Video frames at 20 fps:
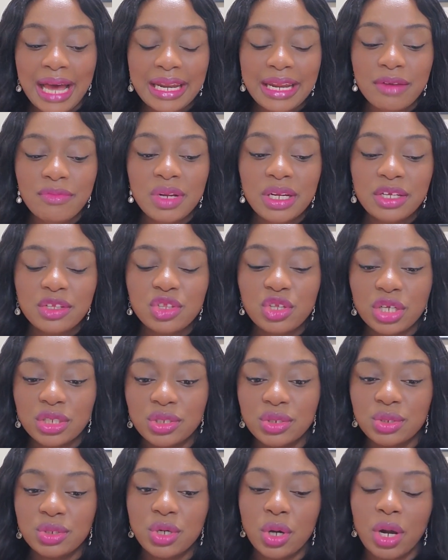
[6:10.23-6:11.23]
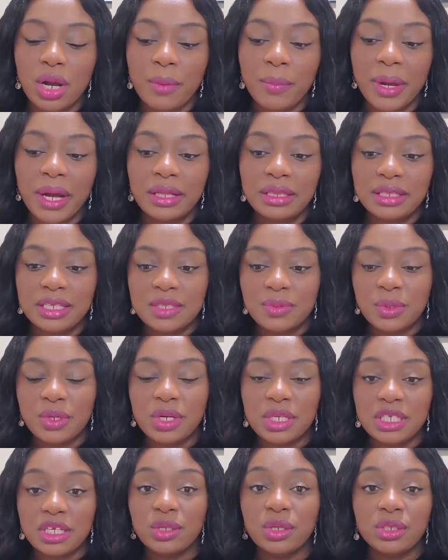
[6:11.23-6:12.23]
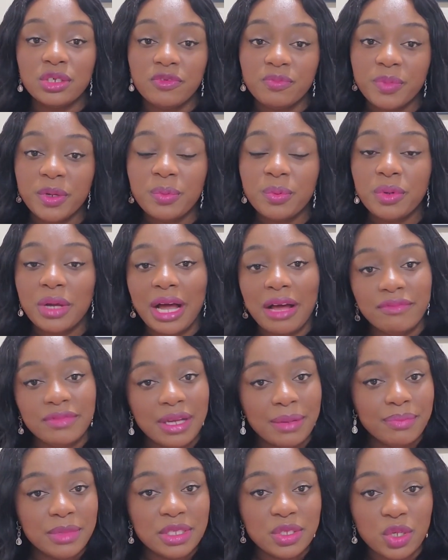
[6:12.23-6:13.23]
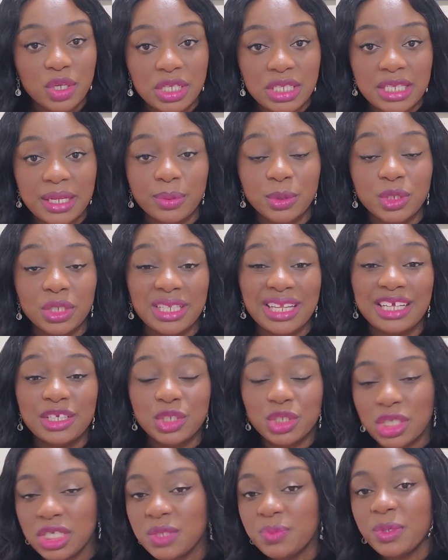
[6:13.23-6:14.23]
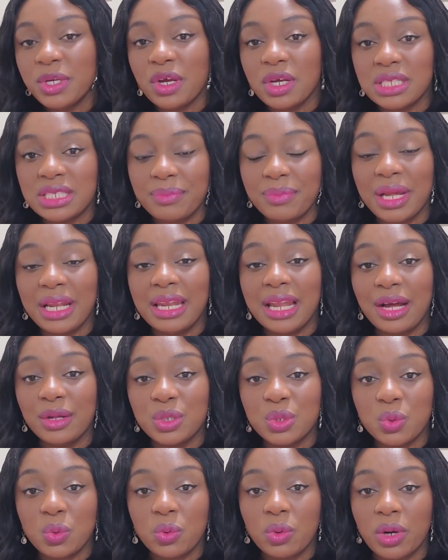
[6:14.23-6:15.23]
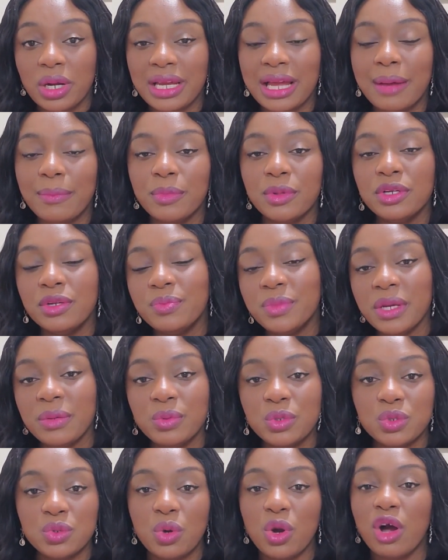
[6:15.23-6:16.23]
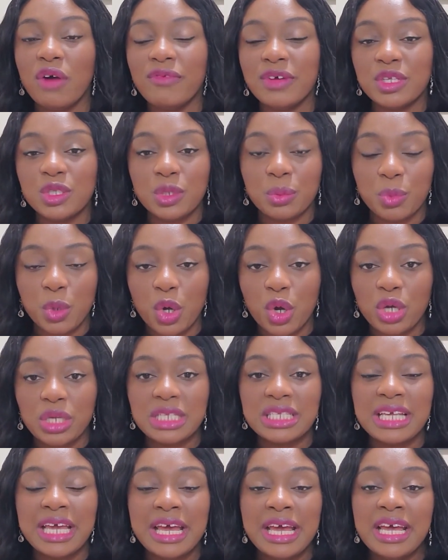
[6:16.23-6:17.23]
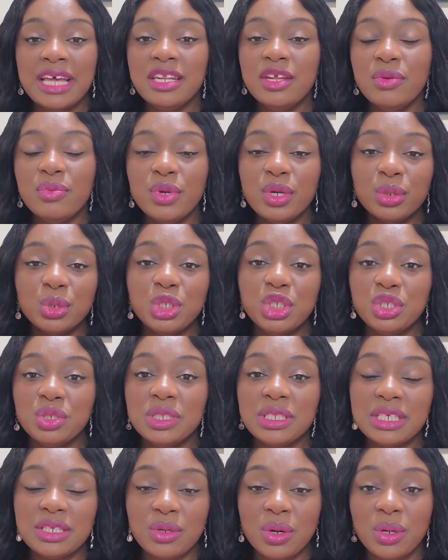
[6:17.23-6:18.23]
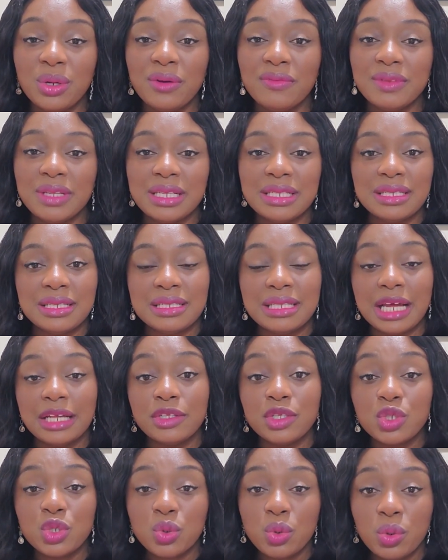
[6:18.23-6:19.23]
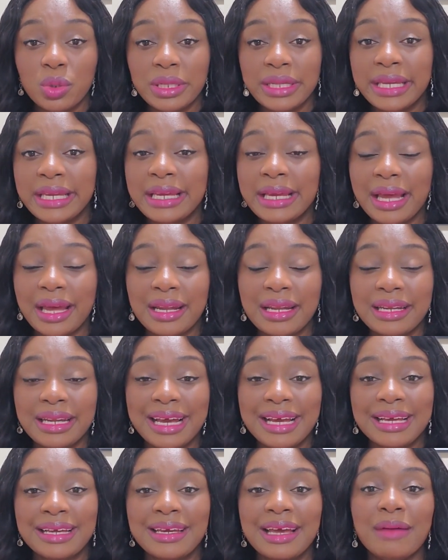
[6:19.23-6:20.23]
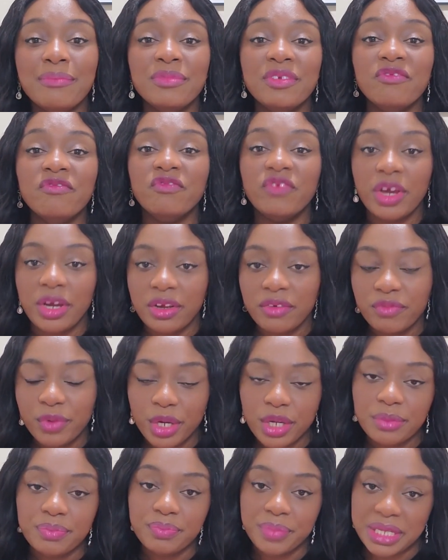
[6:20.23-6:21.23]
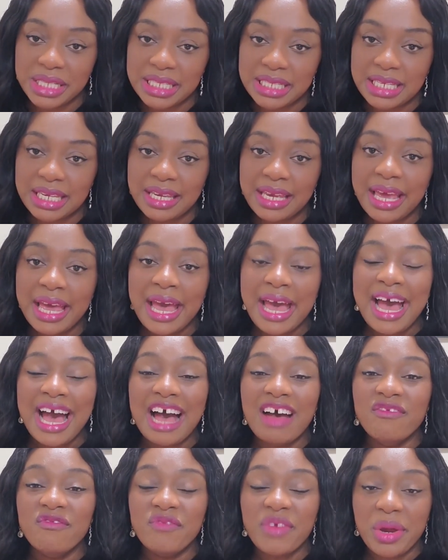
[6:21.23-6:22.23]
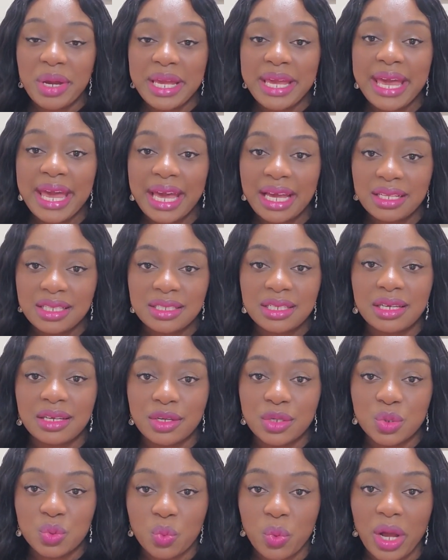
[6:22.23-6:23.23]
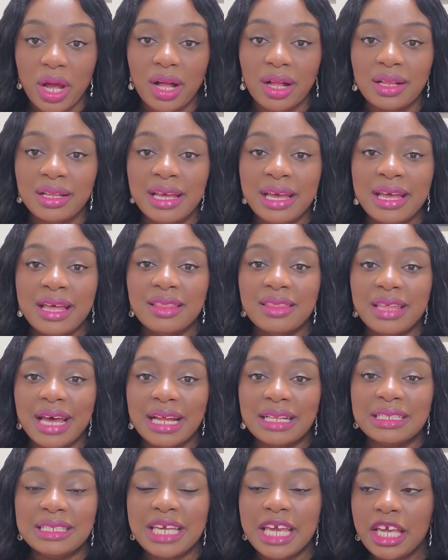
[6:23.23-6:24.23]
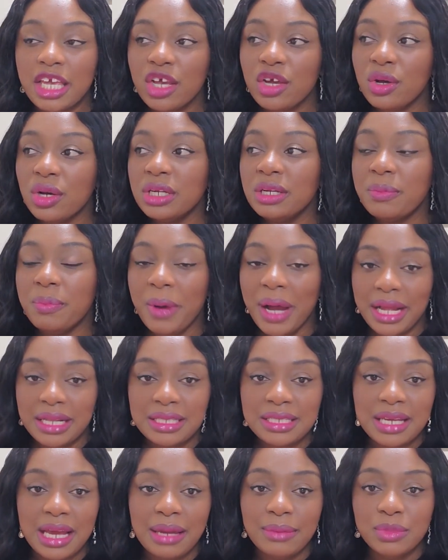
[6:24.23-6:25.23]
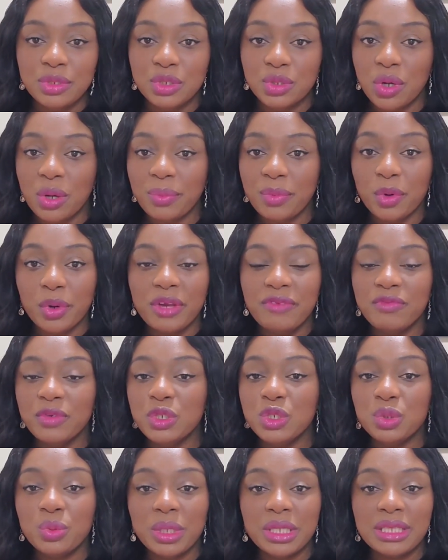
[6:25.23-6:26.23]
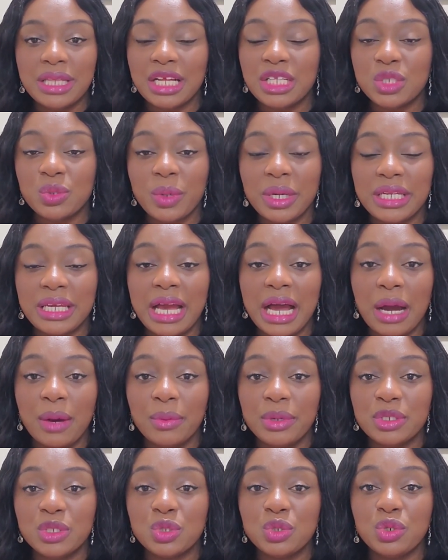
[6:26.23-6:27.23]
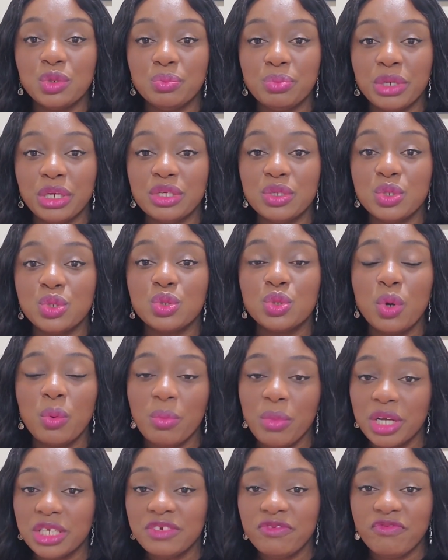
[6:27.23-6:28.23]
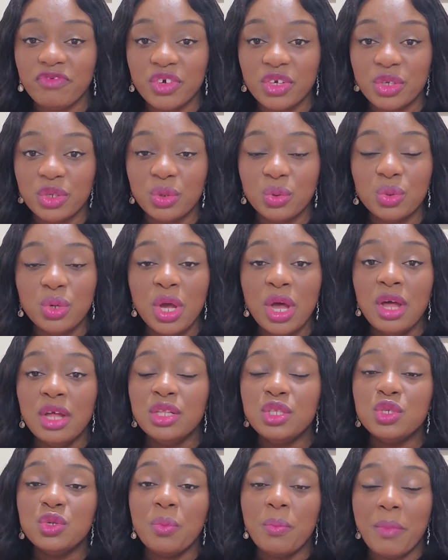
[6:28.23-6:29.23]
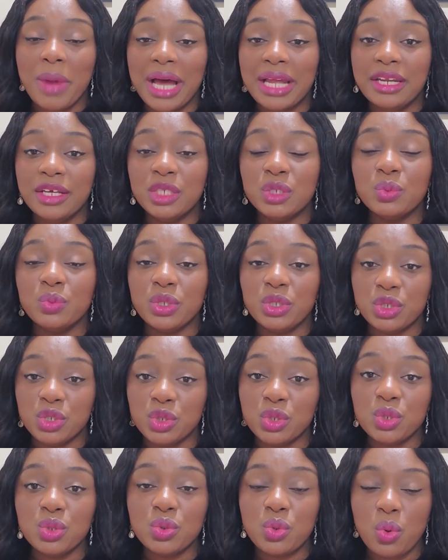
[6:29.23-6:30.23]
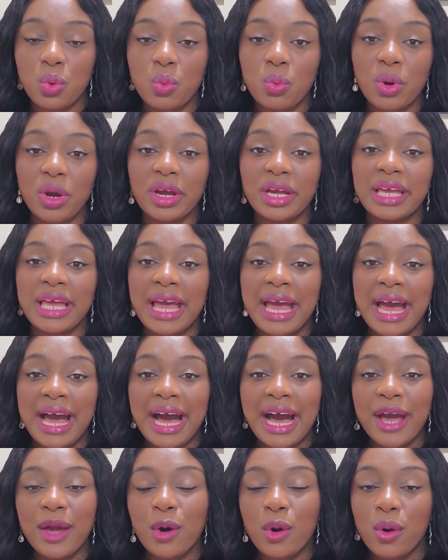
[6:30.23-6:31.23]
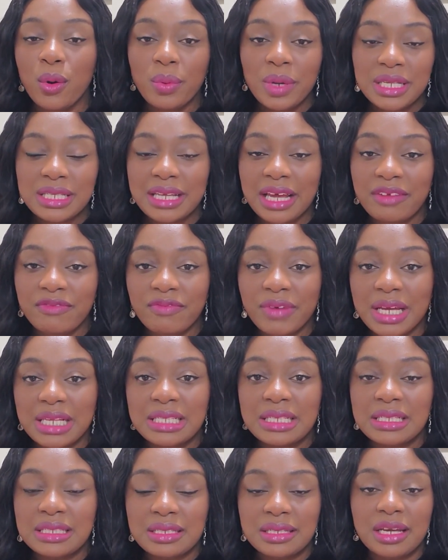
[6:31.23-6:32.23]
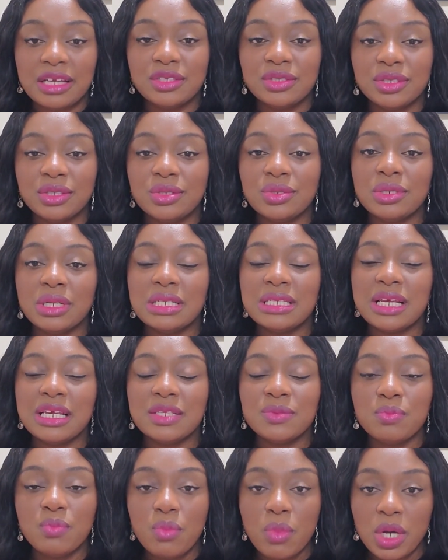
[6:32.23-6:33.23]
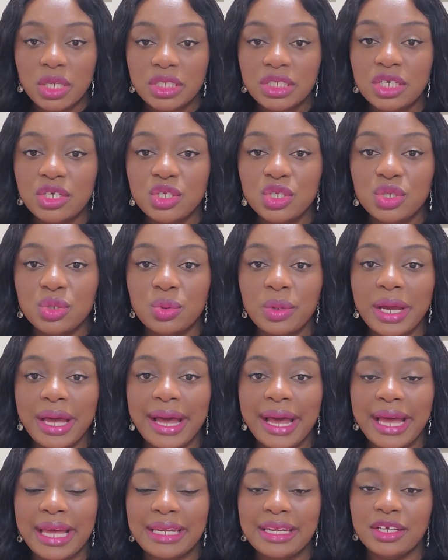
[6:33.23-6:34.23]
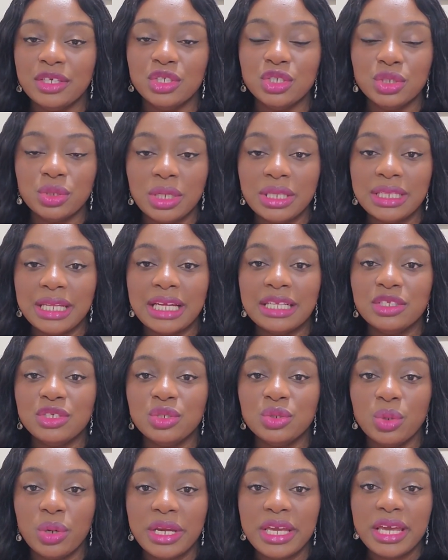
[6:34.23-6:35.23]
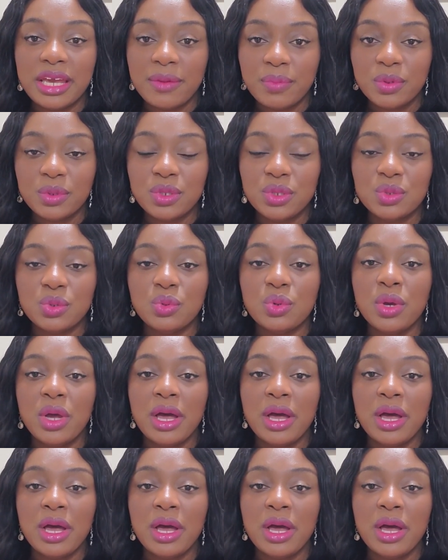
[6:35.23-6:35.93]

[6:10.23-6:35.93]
I really thought to talk about this because a lot of people have that misconception that just because I'm allowed to work, I'm going to be able to cover some costs. The real truth in all of this is that school in Canada can be very, very busy and very hectic as well, that taking on a part-time job or even doing that 20 hours could be so much for you to manage with your schoolwork. I always advise international students, as much as you can, ensure that you're able to